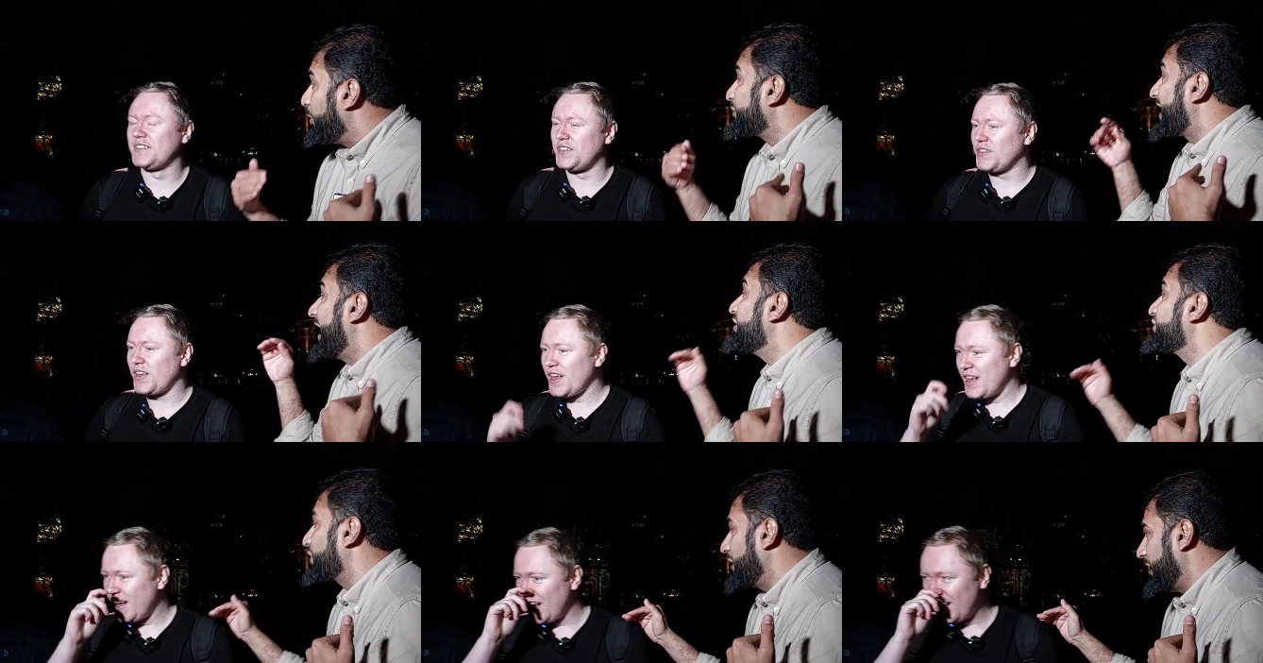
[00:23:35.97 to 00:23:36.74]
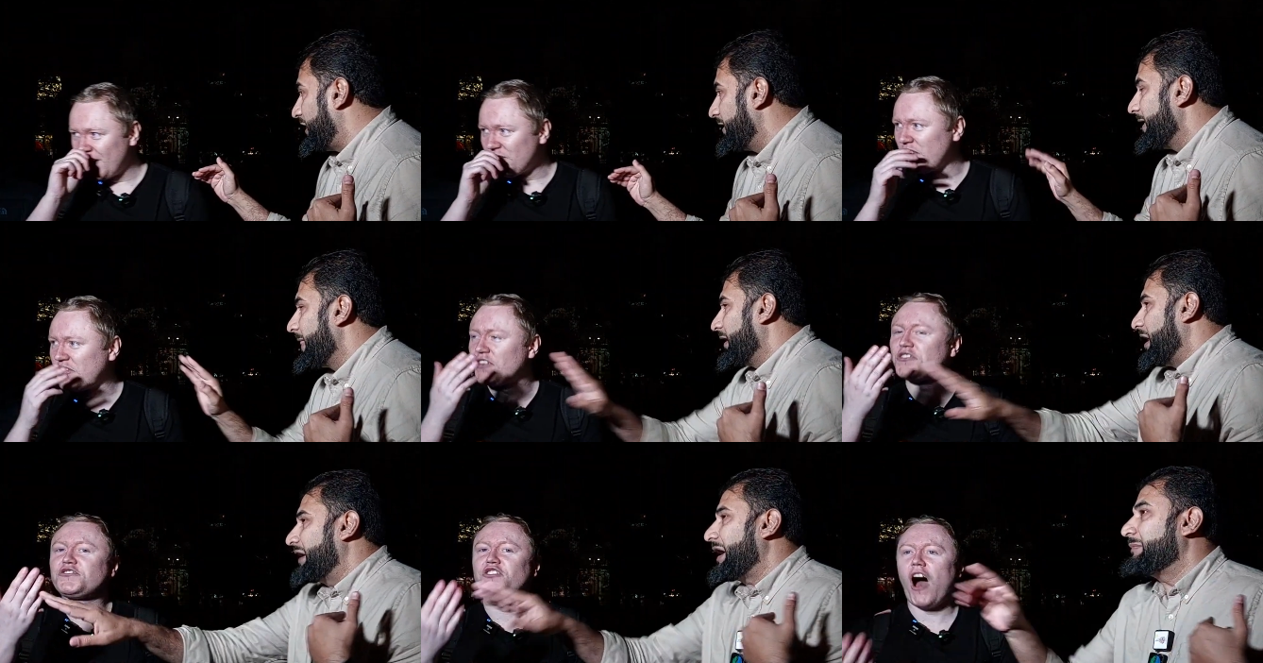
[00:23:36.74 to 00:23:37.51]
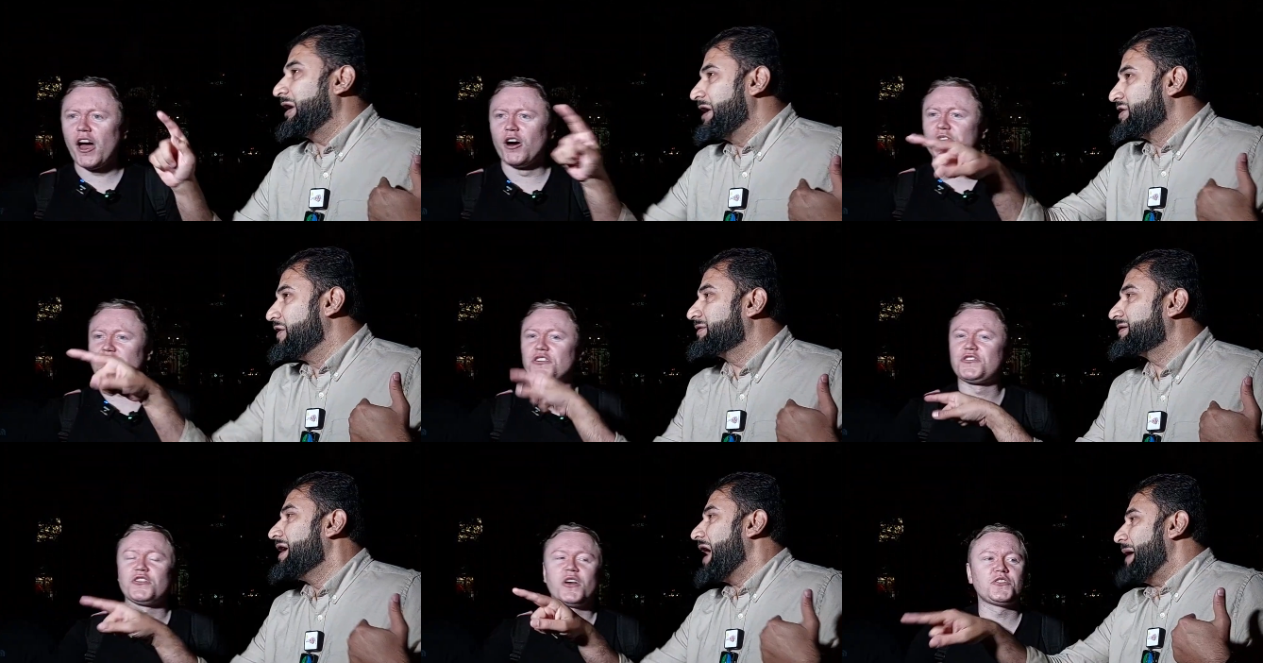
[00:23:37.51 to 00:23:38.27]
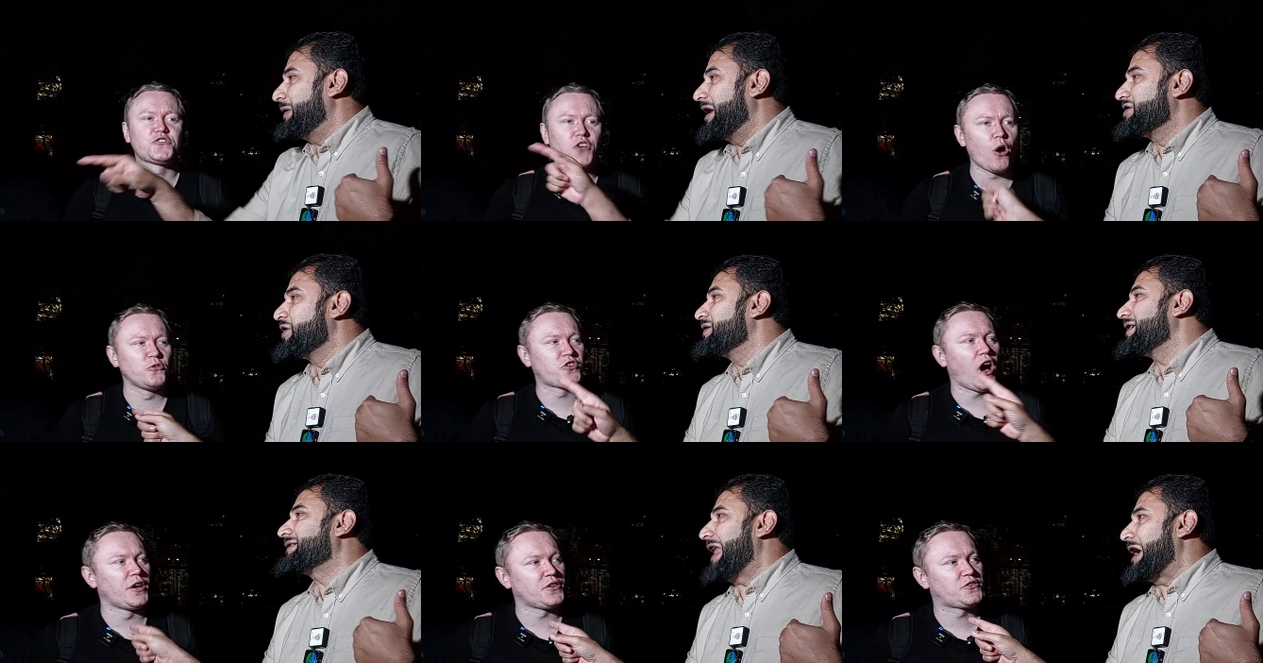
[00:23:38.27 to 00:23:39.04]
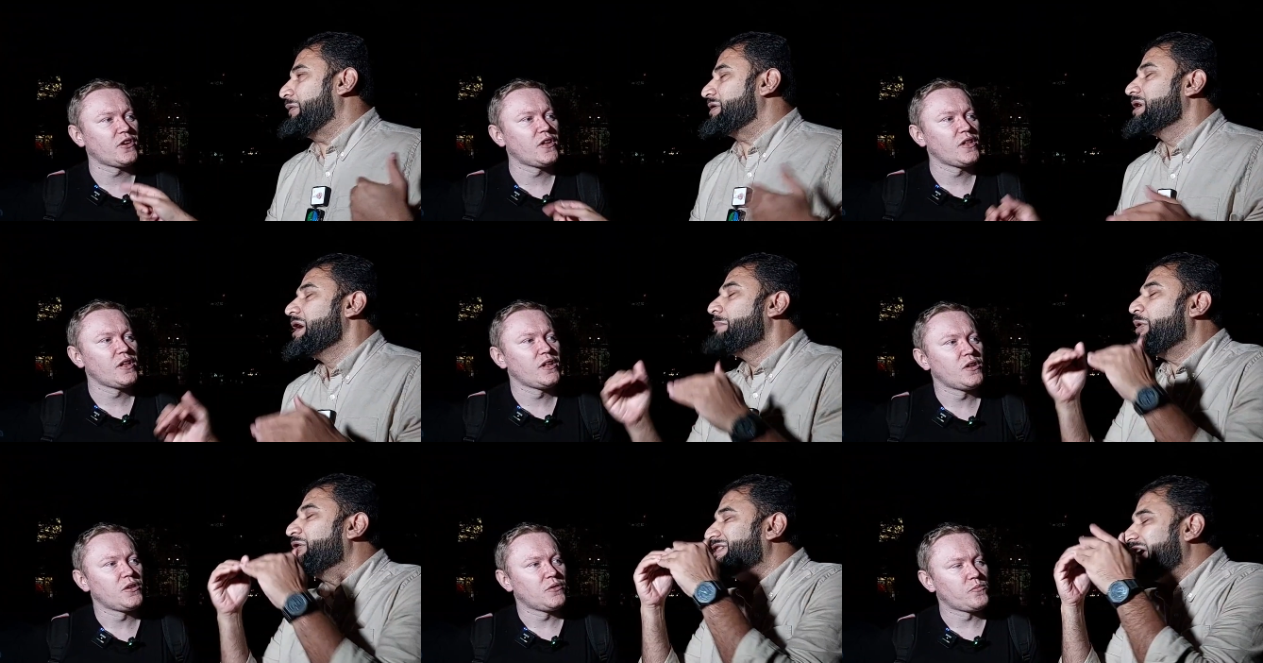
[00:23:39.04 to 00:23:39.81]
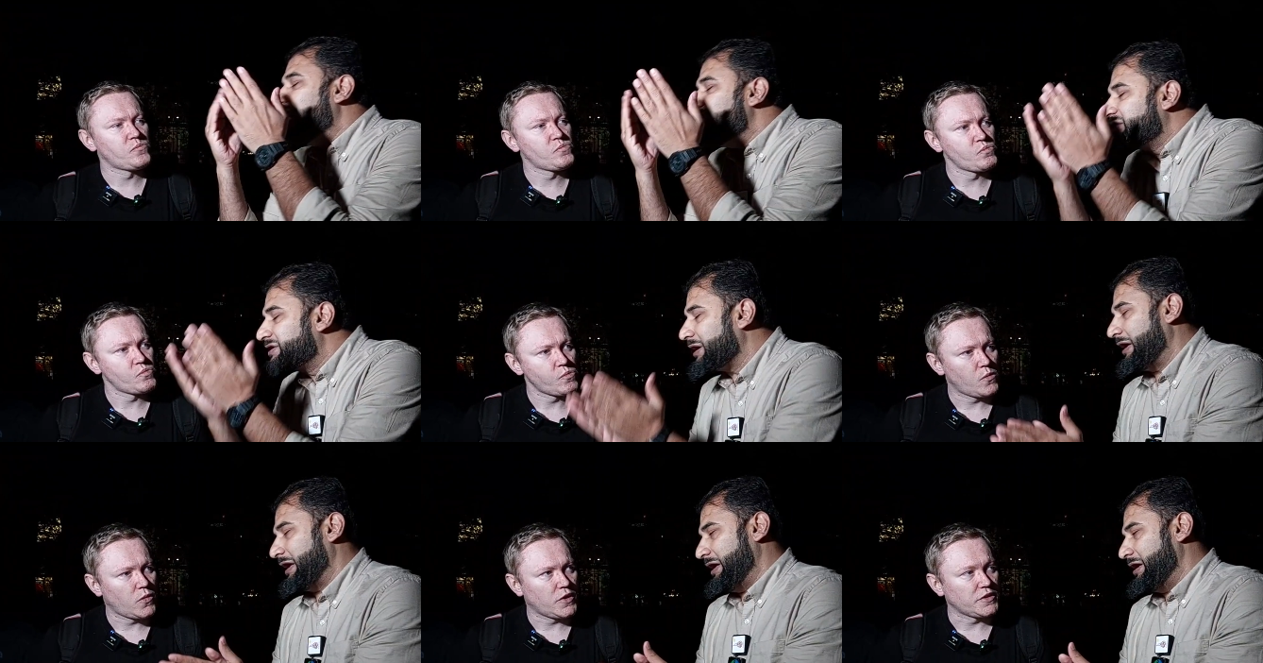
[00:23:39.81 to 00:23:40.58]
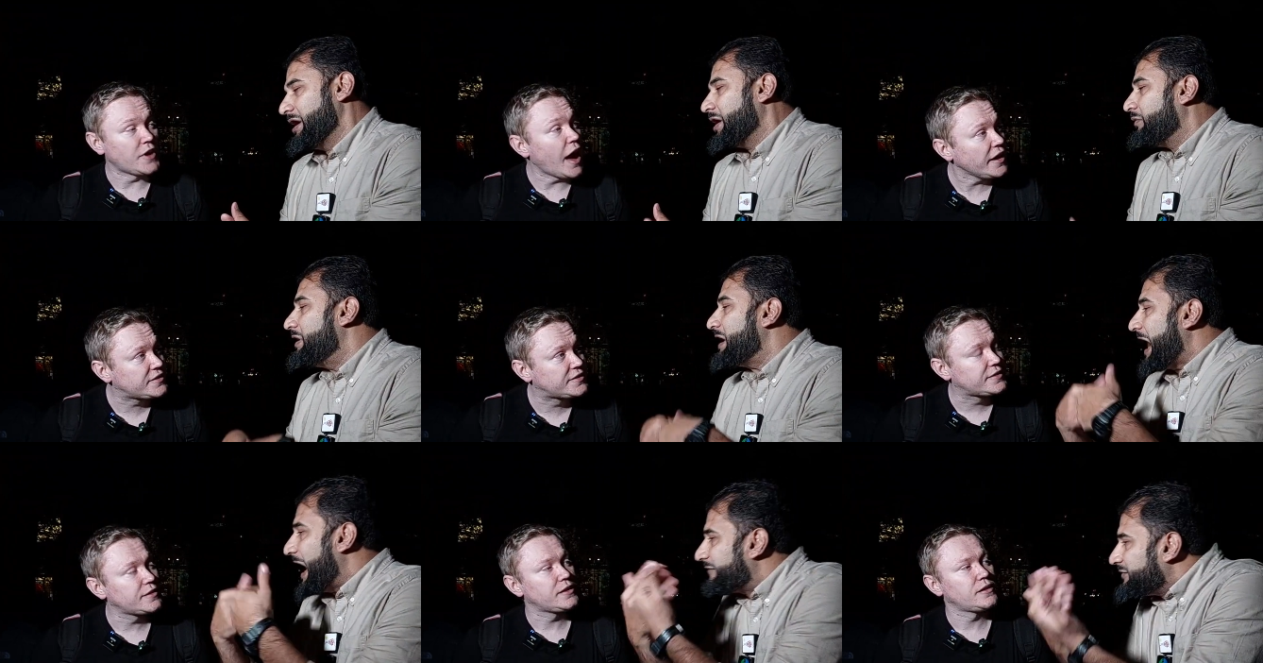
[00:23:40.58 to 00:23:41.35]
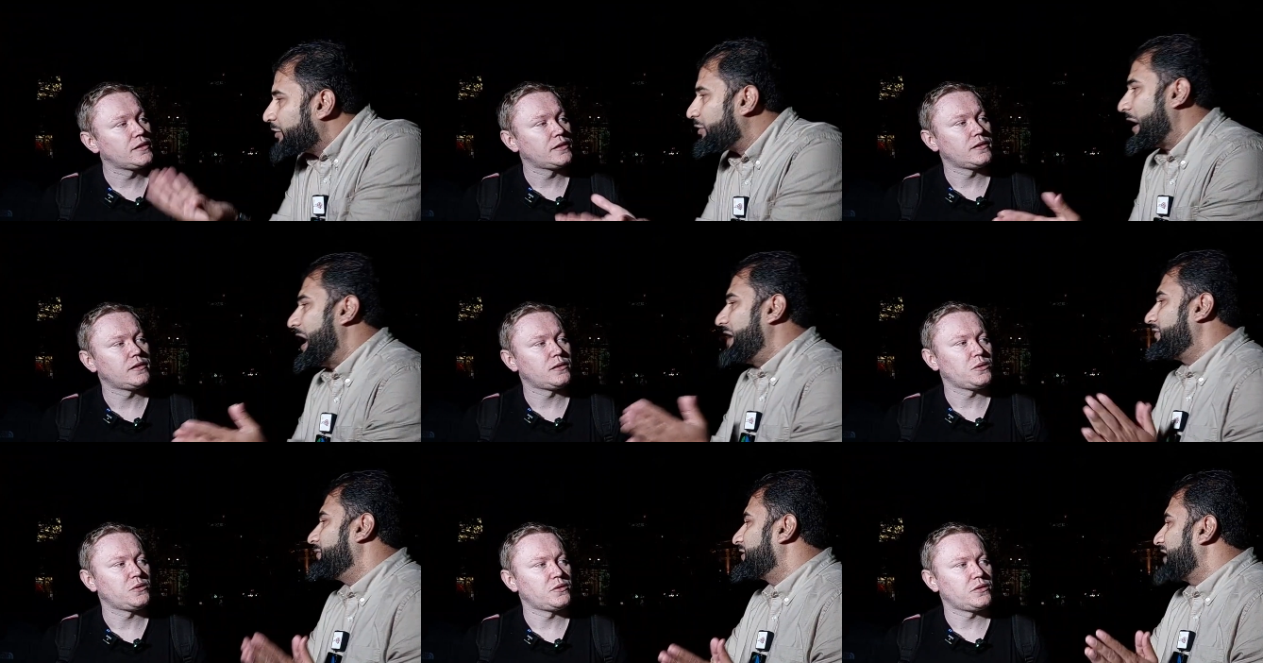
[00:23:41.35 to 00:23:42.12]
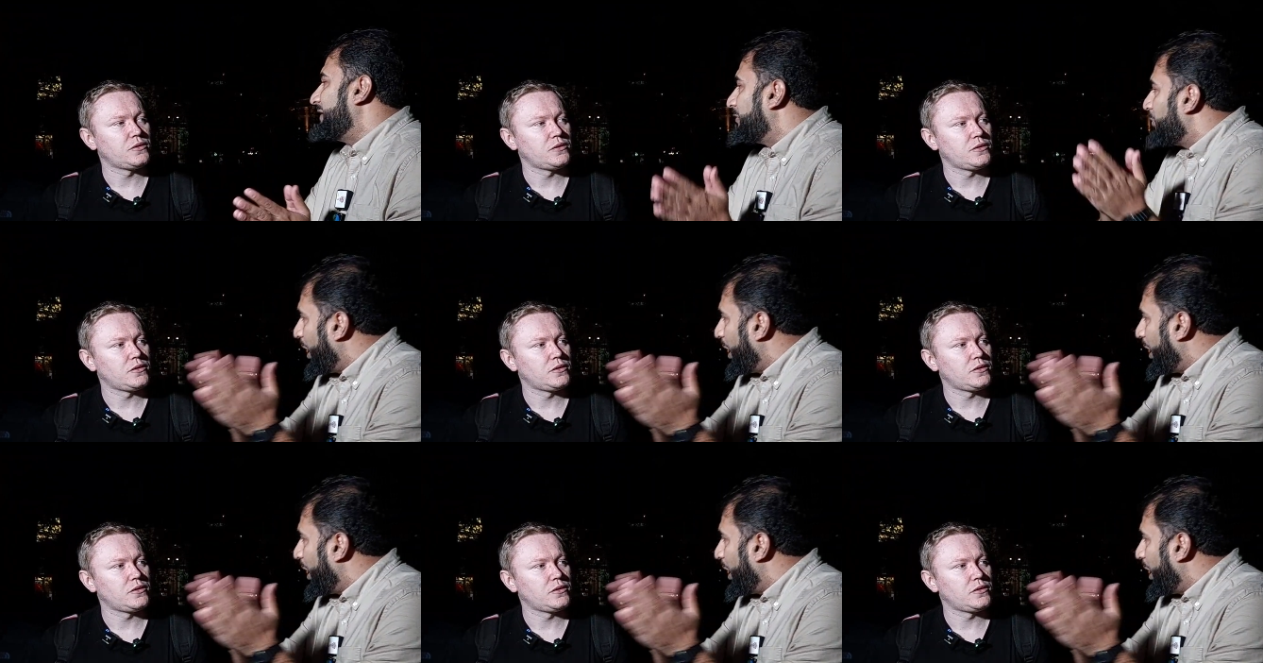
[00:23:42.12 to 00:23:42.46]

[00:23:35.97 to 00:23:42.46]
Speaker 1: potentially. I'm going to use, I'm going to use his language potentially yes. we have the Quran from the time of